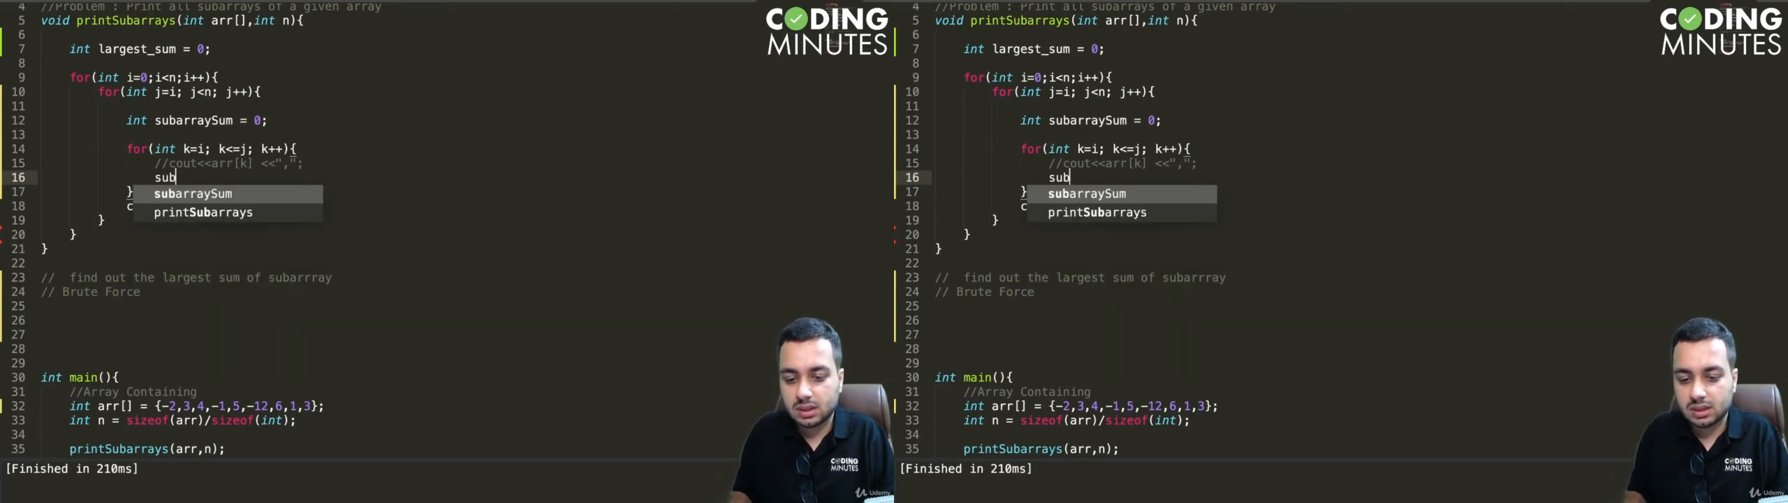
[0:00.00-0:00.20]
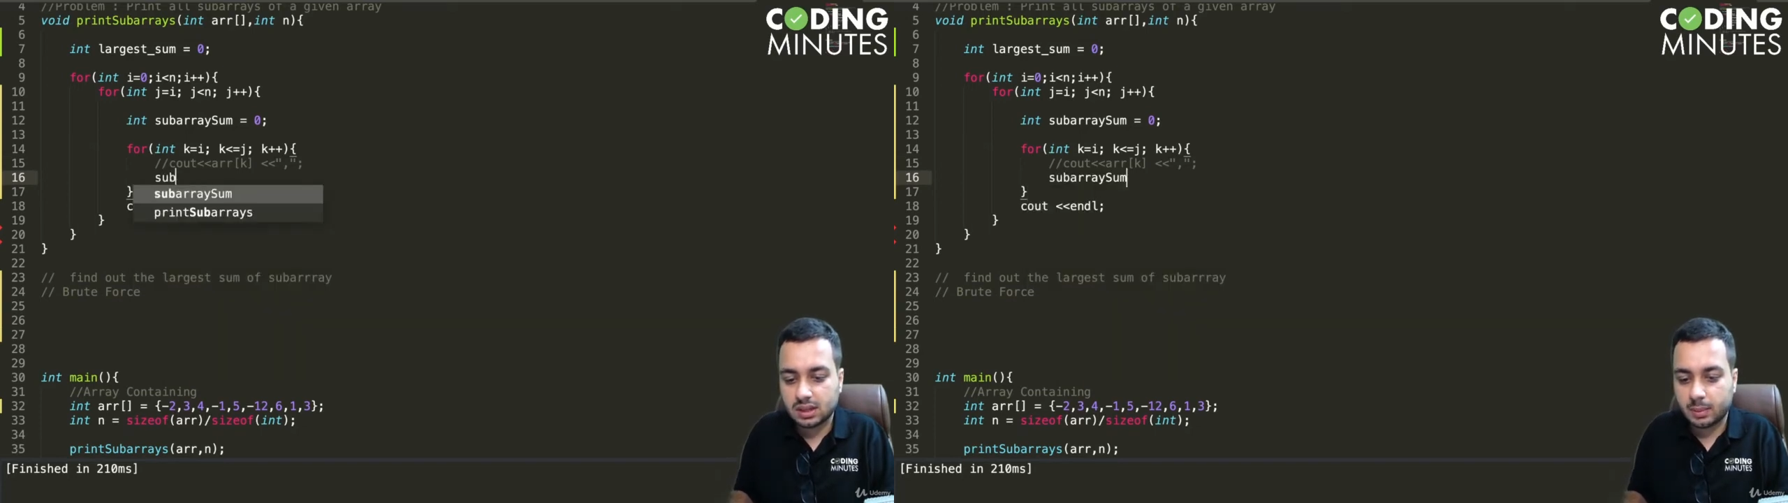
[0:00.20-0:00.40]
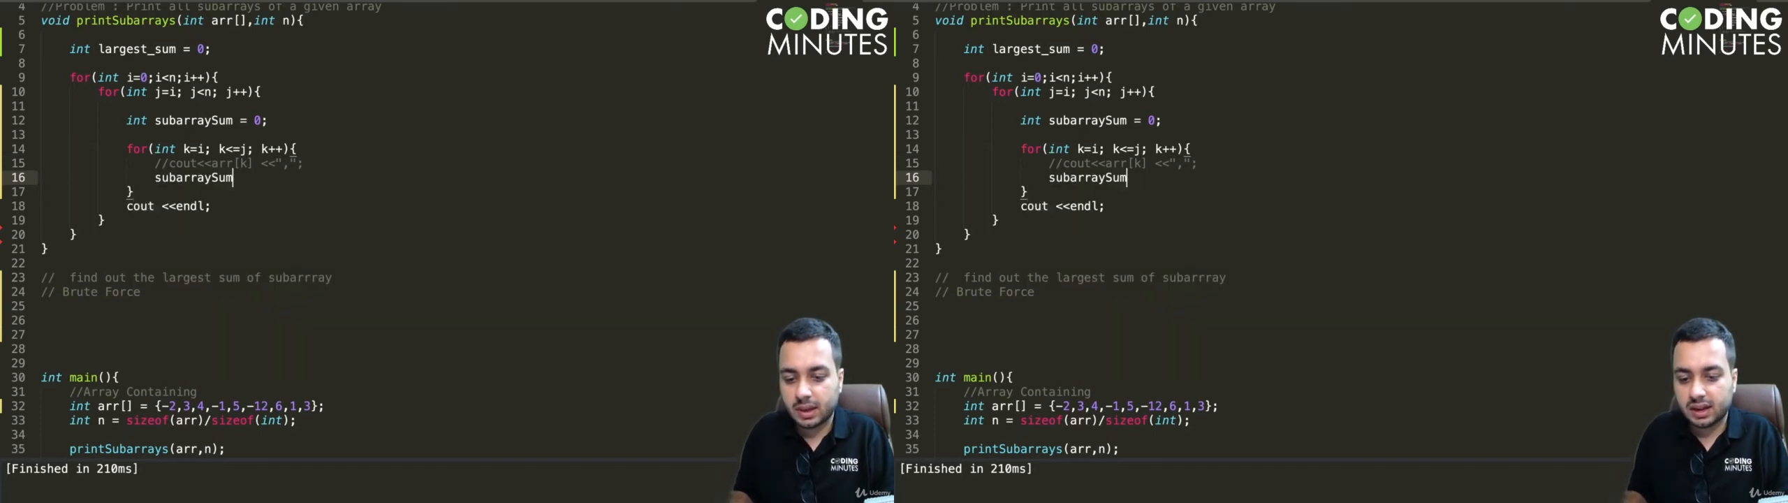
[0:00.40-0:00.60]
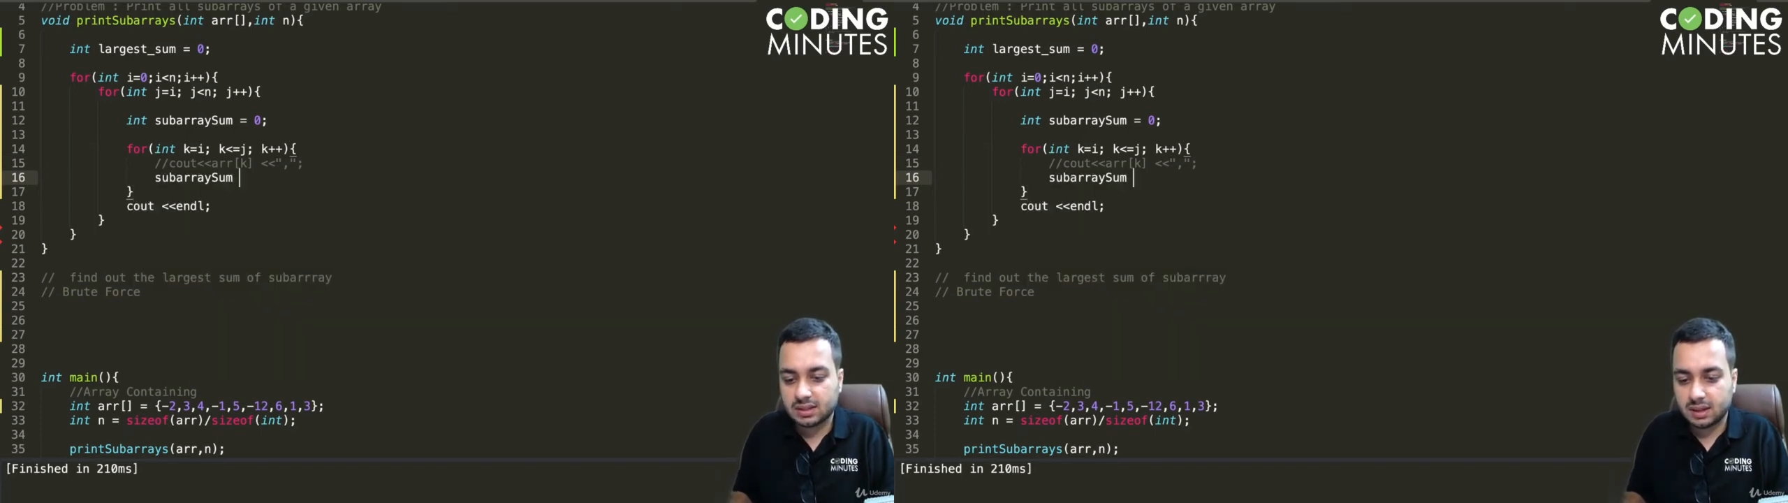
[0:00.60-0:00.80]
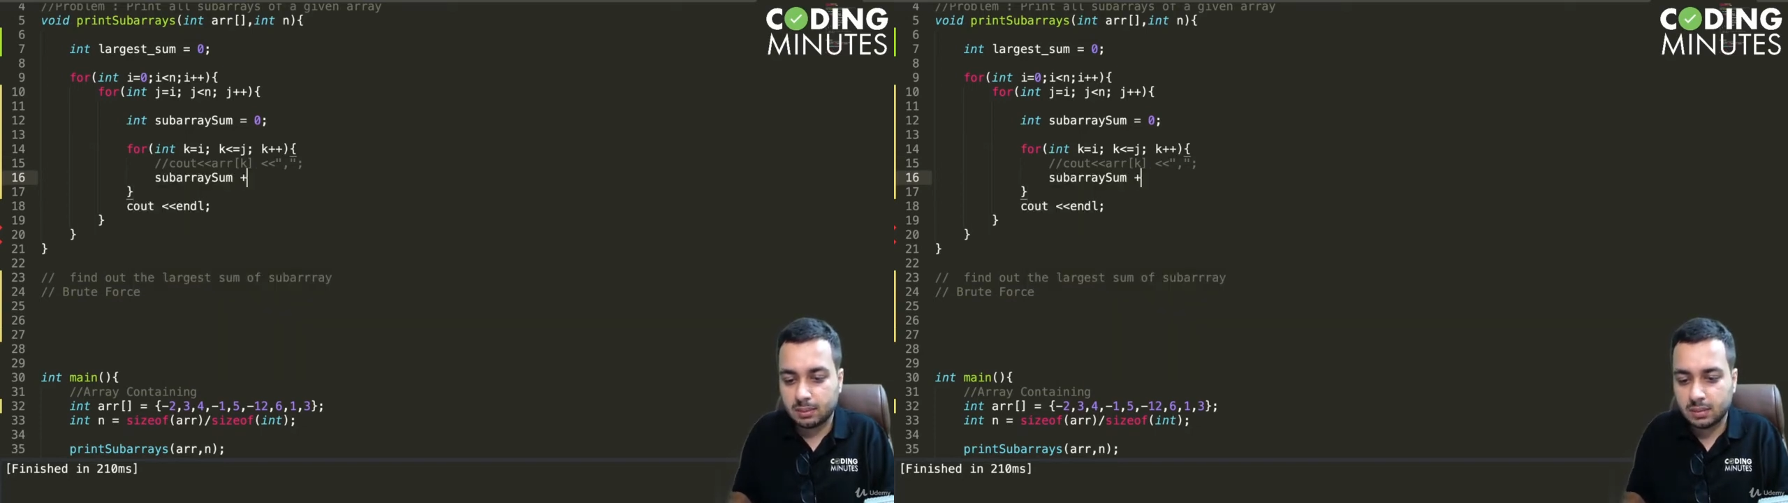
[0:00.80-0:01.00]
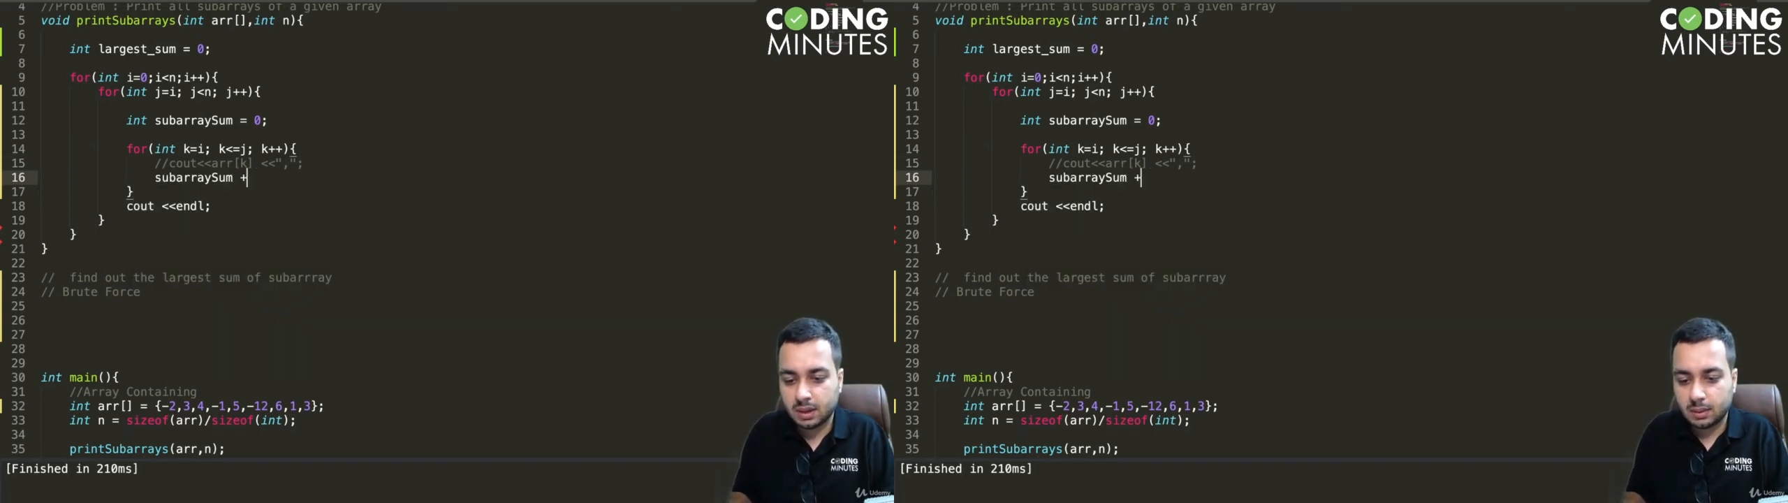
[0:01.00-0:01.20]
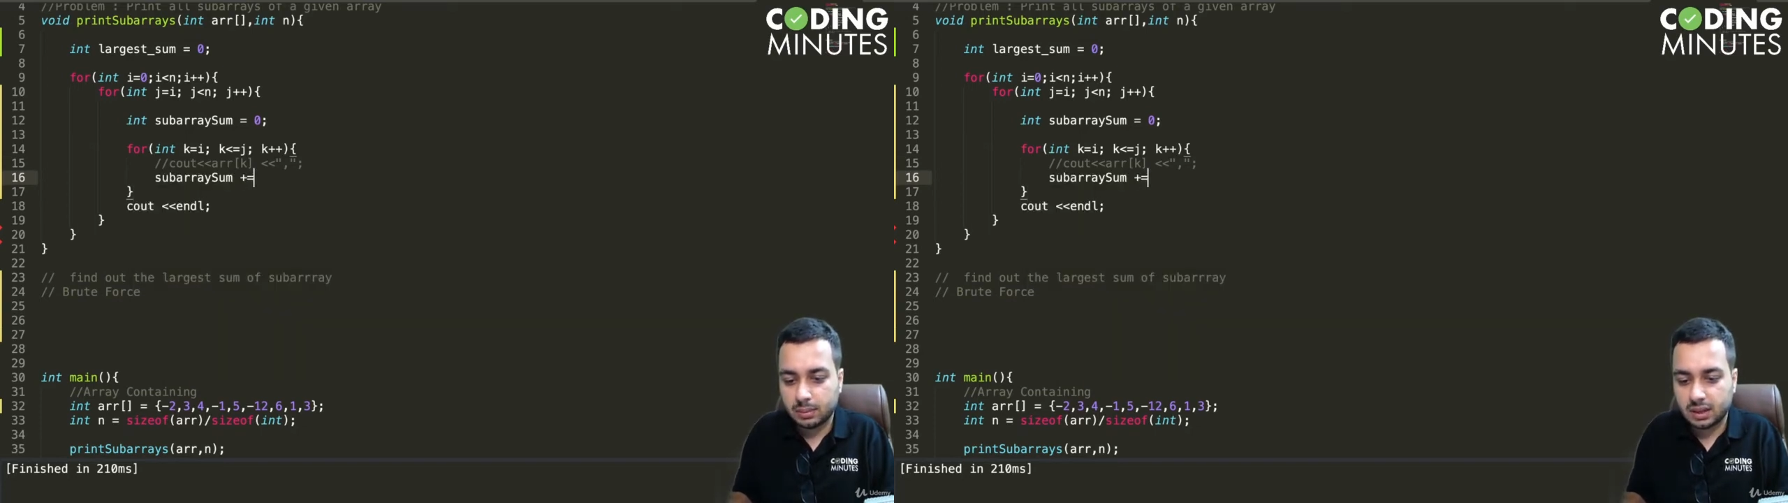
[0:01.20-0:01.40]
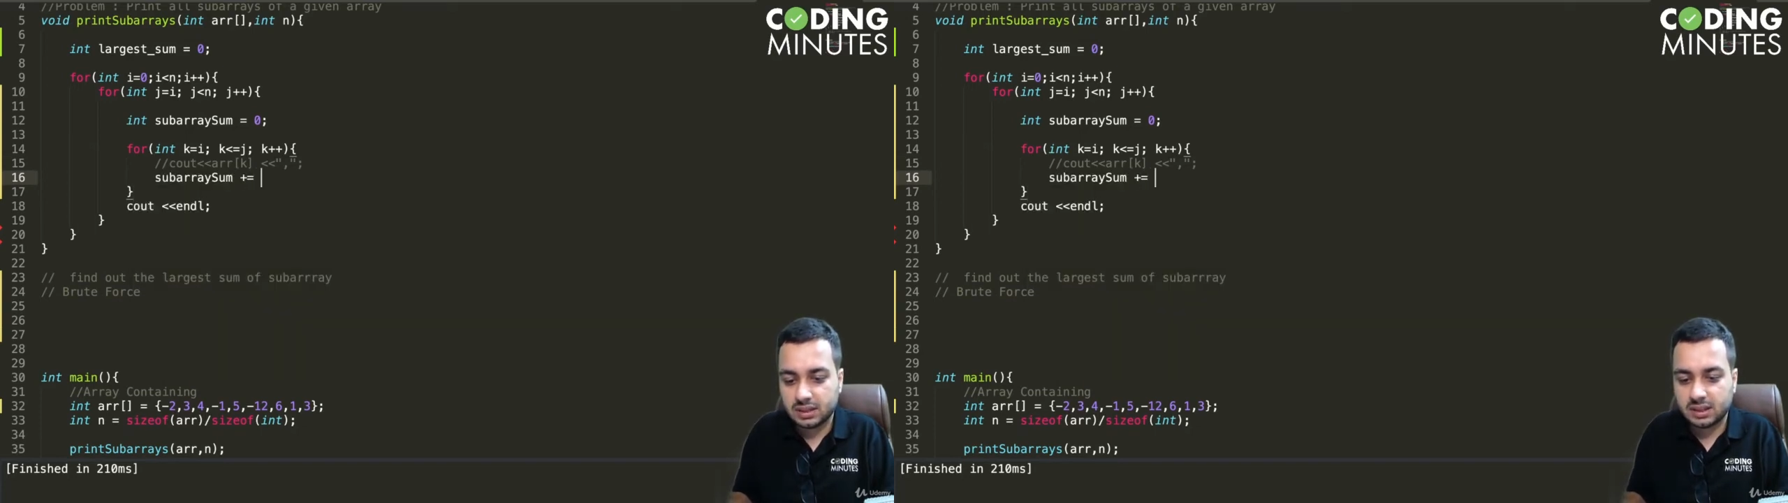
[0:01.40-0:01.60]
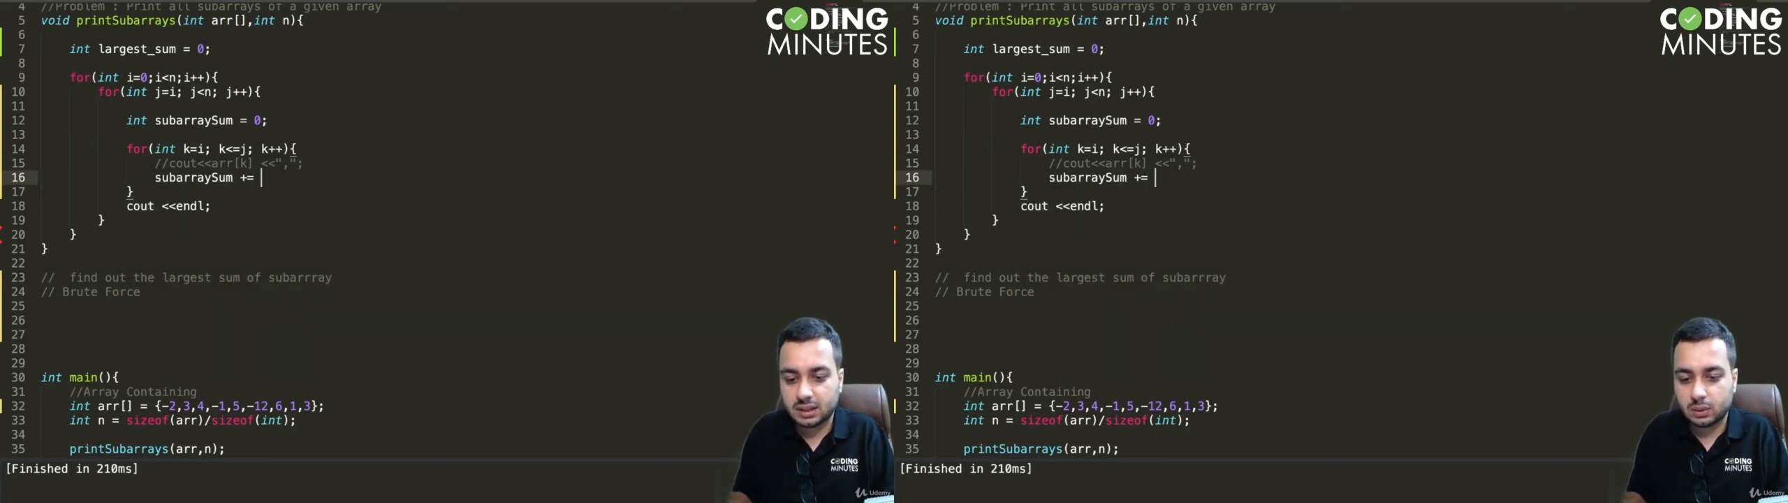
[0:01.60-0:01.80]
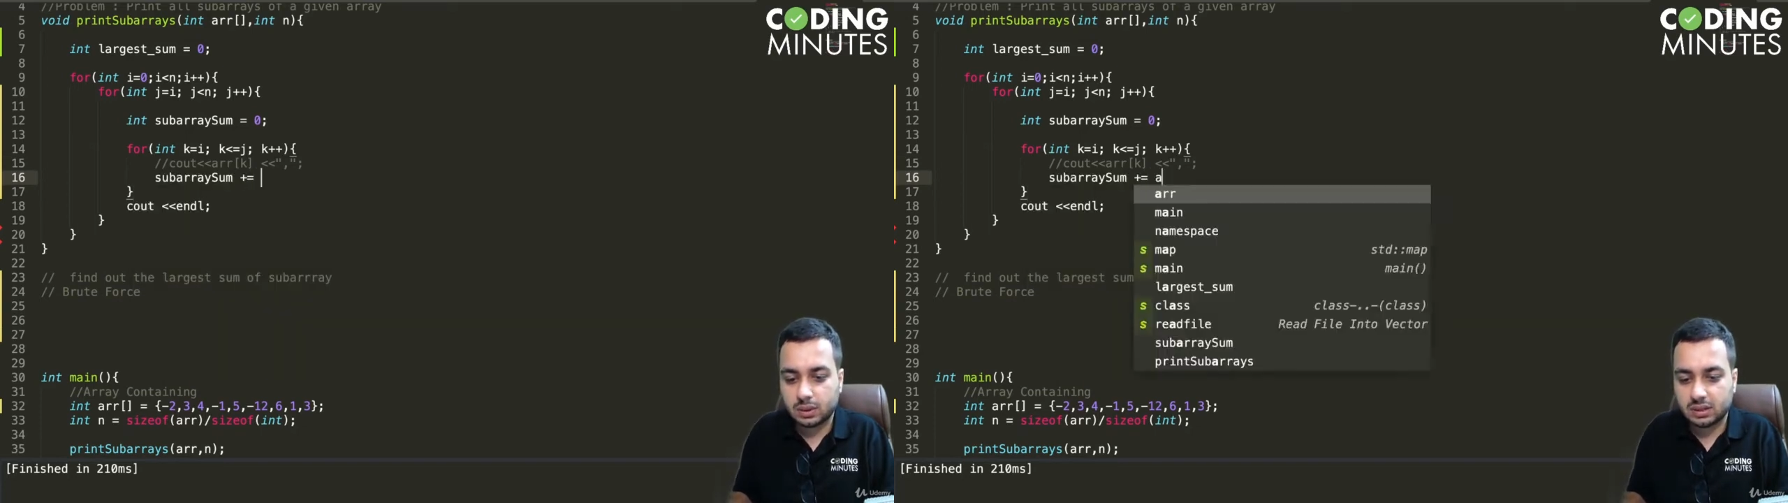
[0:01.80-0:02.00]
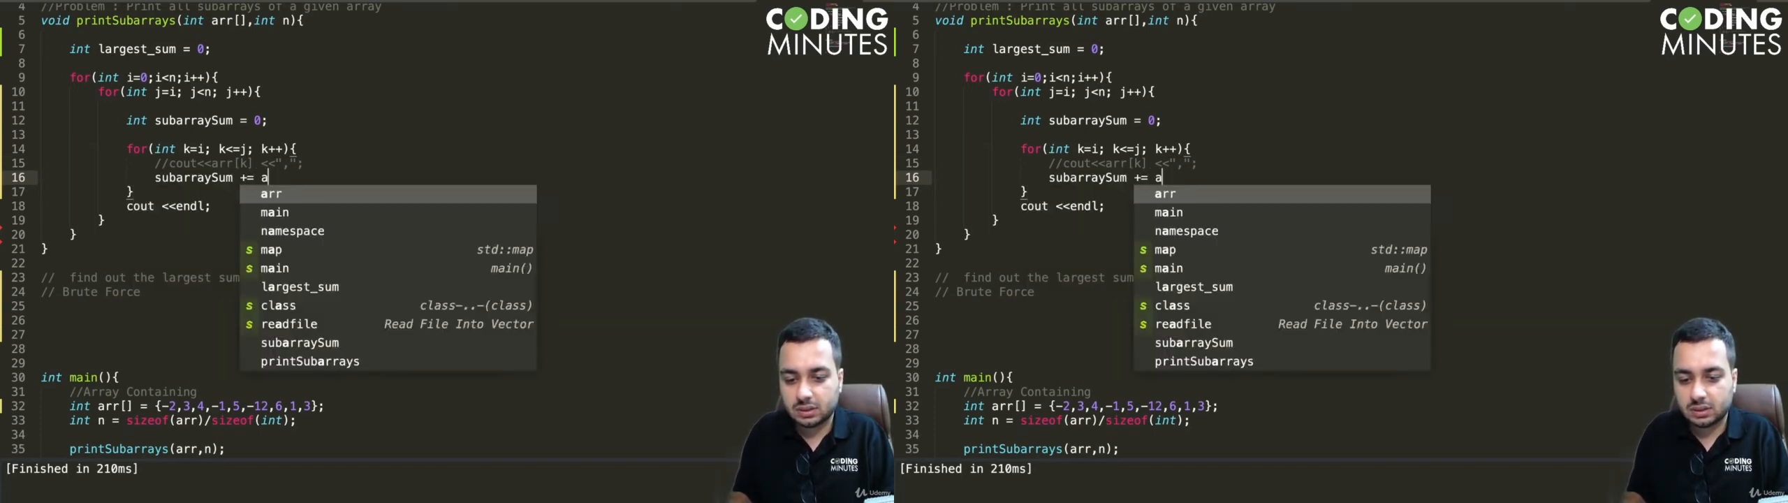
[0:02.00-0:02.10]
subarray sum plus equals